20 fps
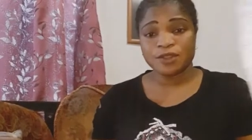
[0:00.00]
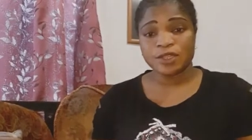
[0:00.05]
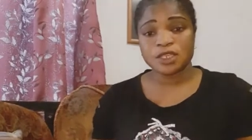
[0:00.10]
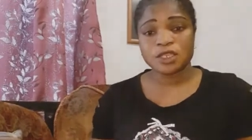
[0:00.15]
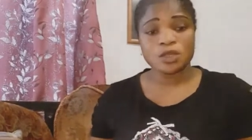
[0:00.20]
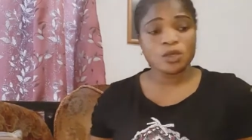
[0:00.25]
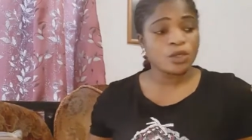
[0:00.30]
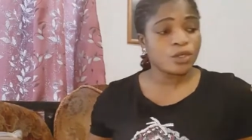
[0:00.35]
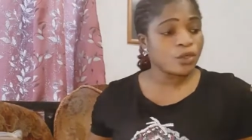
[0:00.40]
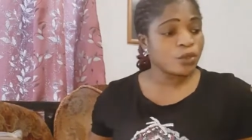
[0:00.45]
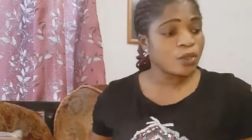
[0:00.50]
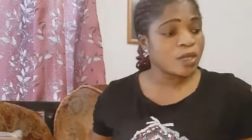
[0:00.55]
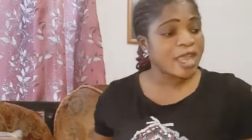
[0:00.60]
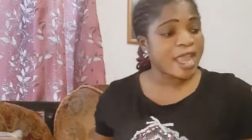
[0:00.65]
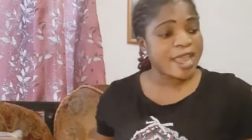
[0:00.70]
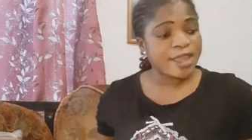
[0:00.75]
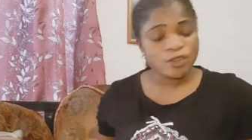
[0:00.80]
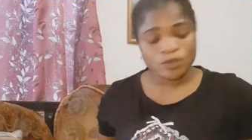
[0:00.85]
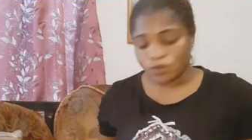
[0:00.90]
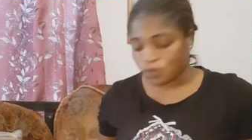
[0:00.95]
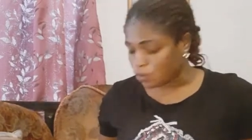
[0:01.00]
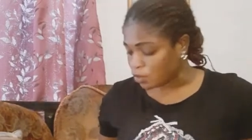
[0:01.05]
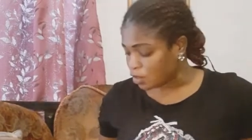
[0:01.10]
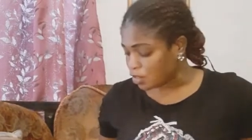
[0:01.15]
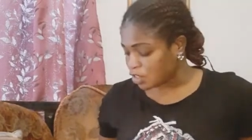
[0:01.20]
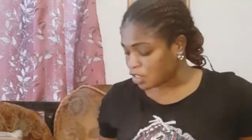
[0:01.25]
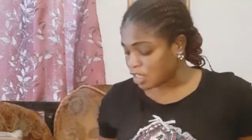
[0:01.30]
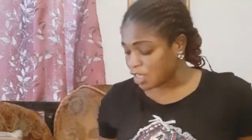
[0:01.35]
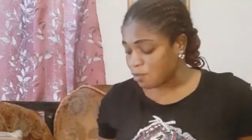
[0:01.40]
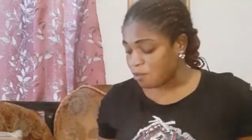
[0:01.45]
video you guys will
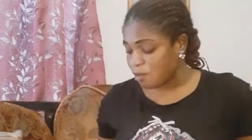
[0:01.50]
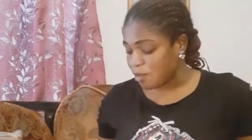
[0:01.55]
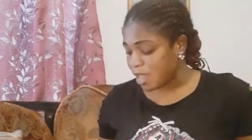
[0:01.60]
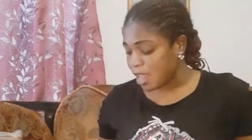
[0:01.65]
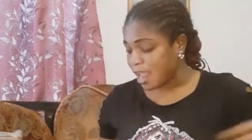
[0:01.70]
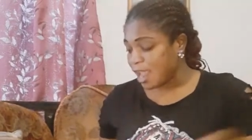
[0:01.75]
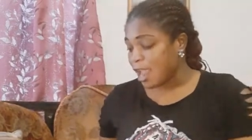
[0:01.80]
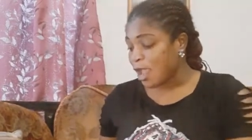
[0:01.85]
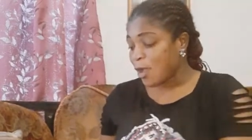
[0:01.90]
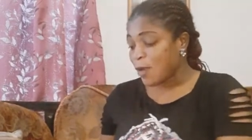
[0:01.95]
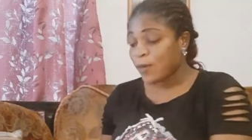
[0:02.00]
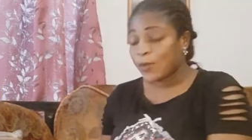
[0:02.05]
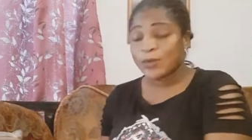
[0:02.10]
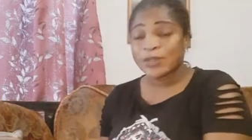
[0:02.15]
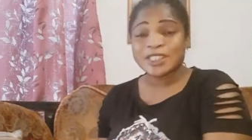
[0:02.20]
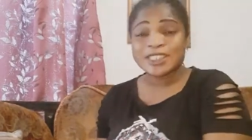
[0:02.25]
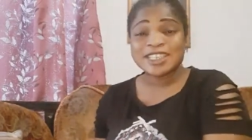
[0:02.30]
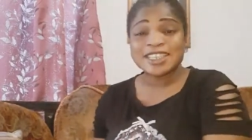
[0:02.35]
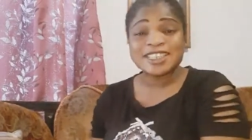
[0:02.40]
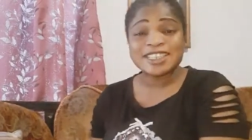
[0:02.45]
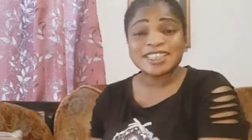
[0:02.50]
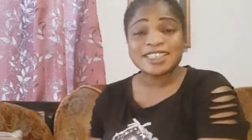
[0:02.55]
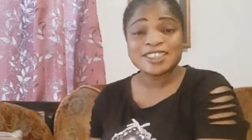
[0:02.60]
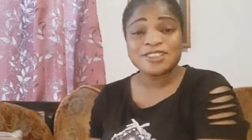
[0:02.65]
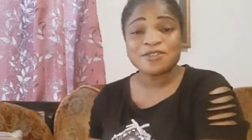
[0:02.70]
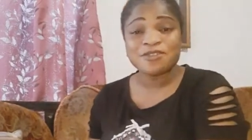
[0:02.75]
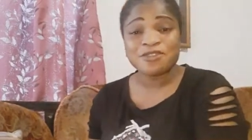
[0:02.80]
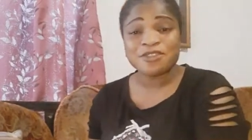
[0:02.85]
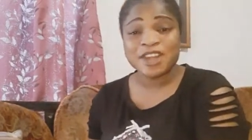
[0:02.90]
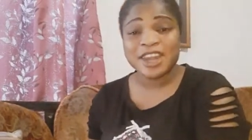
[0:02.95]
see me, will see the
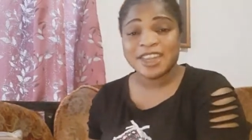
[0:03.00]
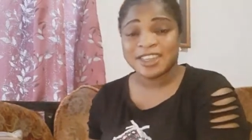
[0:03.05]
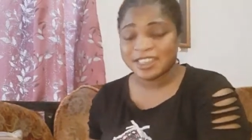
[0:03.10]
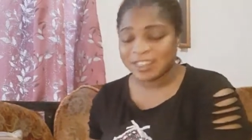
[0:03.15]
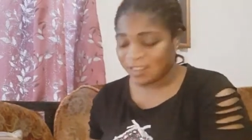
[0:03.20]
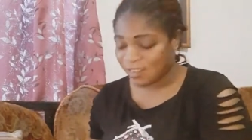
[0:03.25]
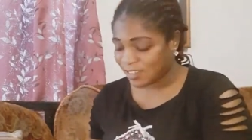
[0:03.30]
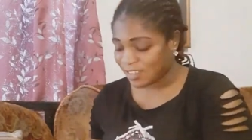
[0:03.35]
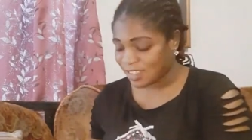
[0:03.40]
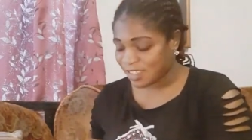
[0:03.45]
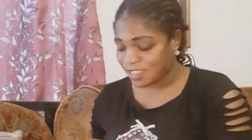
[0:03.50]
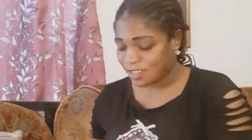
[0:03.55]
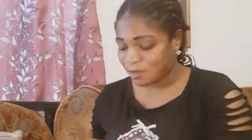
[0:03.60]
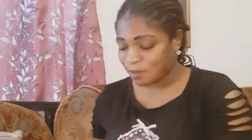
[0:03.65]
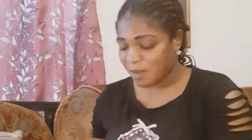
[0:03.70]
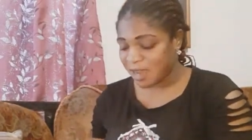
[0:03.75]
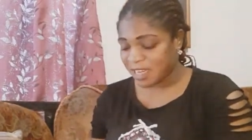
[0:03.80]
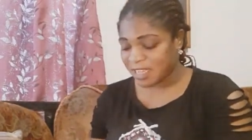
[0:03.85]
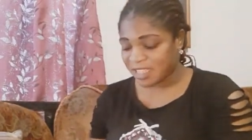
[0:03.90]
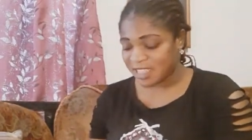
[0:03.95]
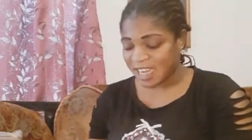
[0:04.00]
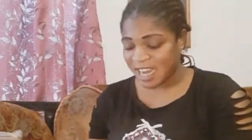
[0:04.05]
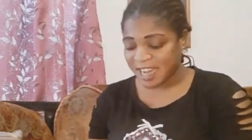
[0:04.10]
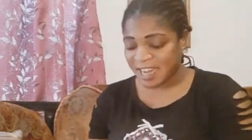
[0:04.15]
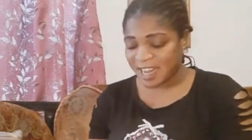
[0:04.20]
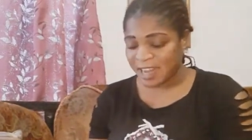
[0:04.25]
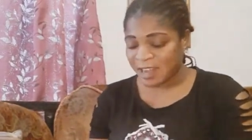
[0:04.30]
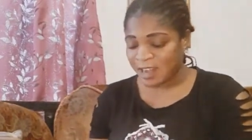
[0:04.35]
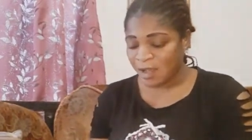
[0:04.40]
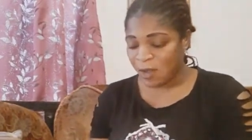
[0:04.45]
difference on this my
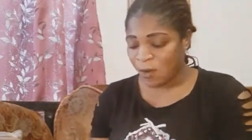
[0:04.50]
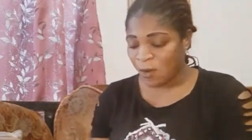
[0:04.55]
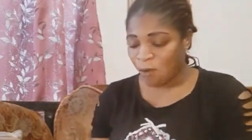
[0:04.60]
channel.